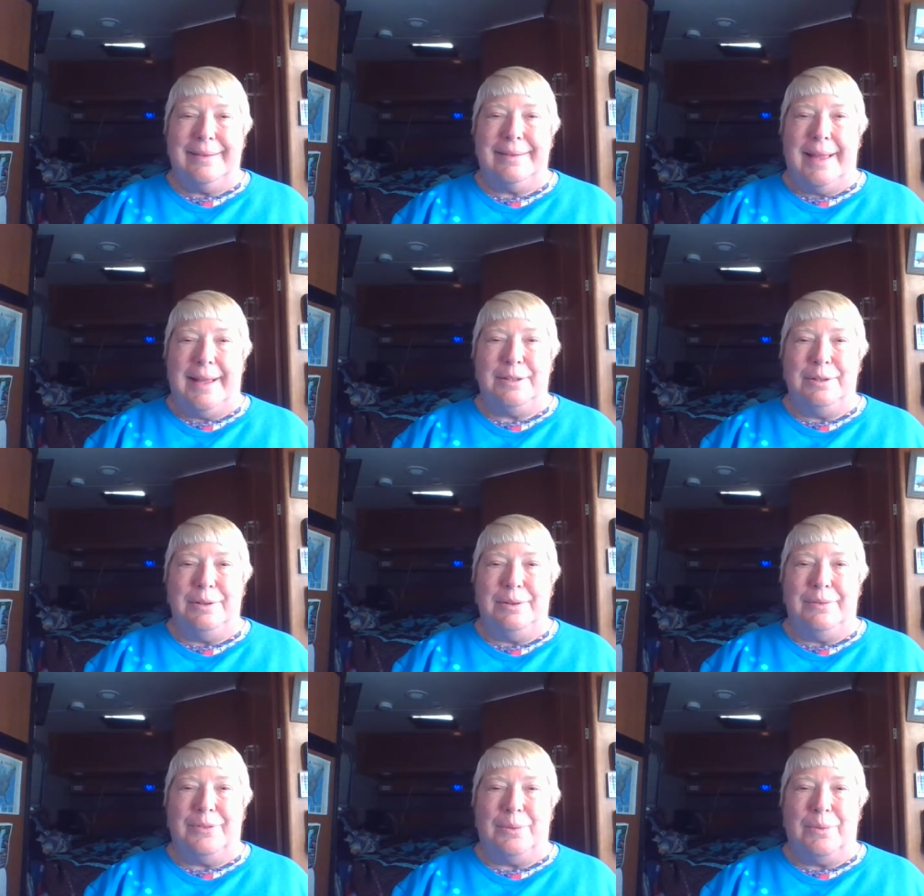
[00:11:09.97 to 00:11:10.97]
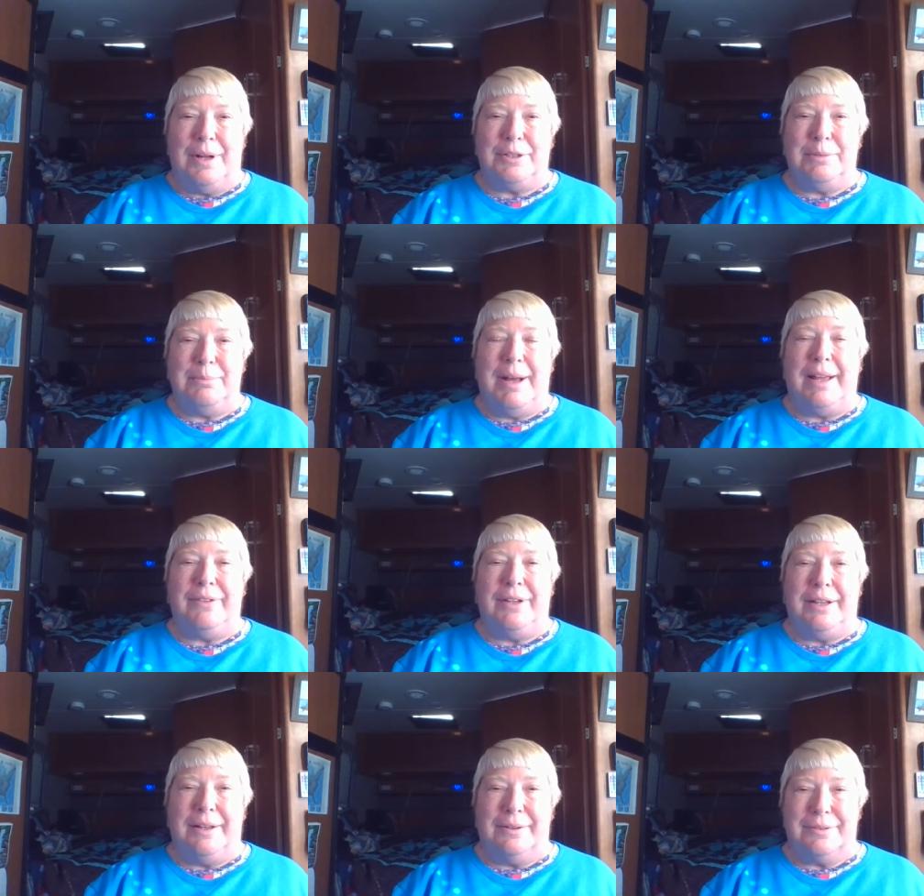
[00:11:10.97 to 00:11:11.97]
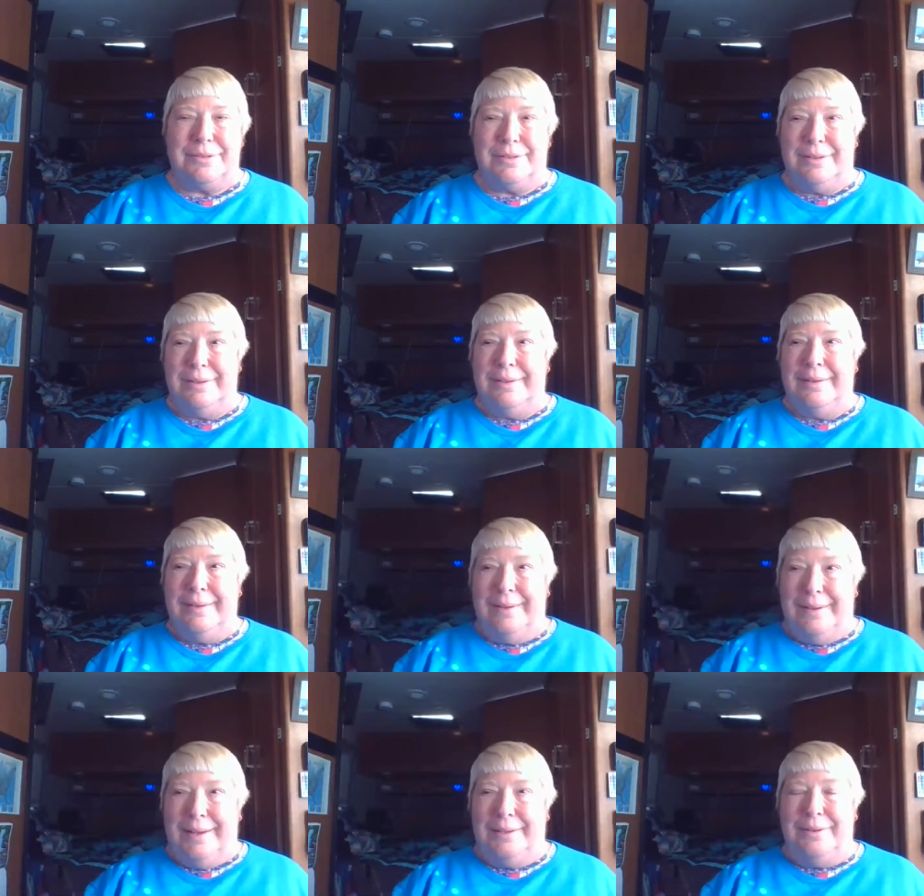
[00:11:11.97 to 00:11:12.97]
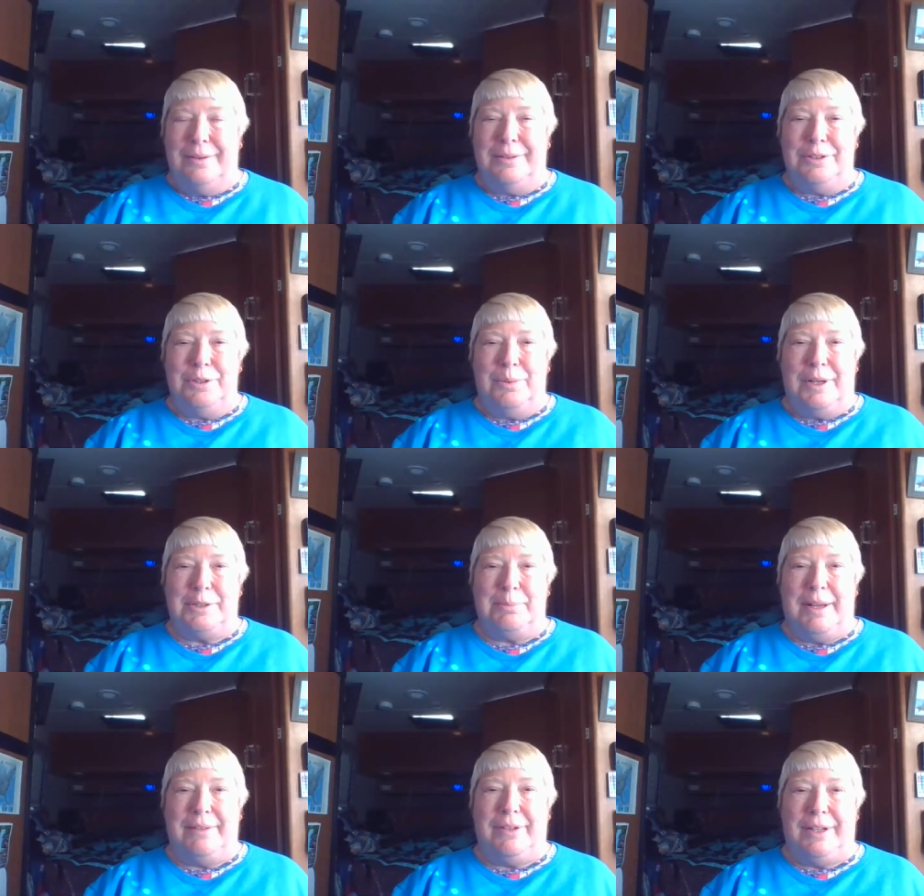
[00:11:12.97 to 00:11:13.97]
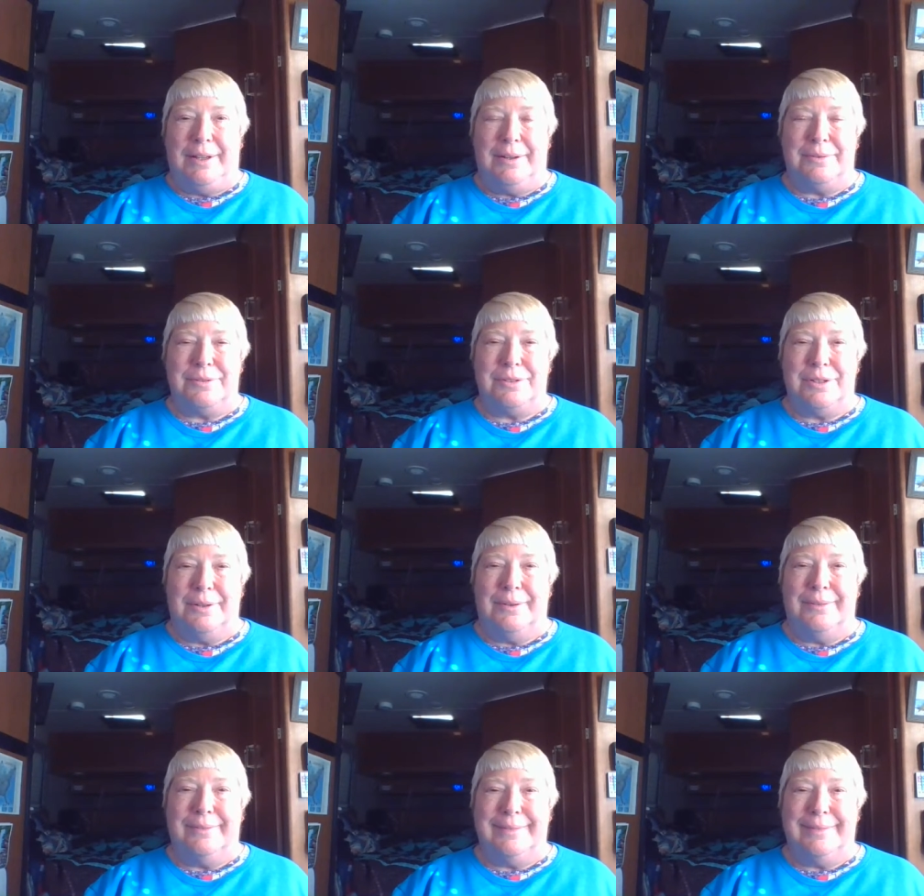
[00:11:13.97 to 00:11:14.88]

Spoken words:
Thank you for watching my videos. I know that you watch my videos too.